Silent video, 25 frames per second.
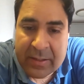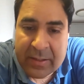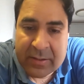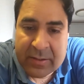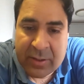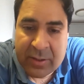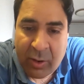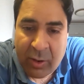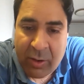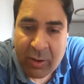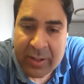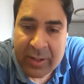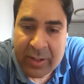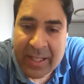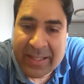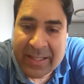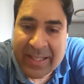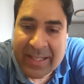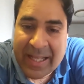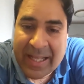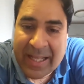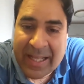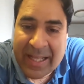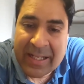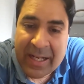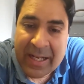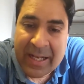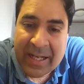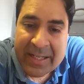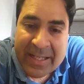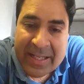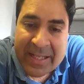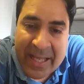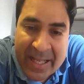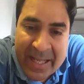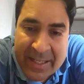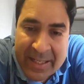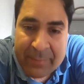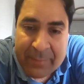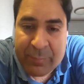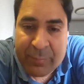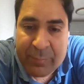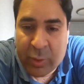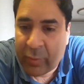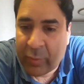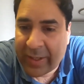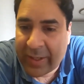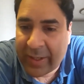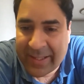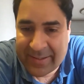thawed and then again
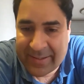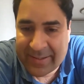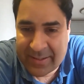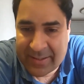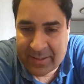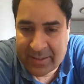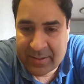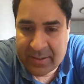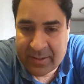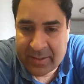improvised.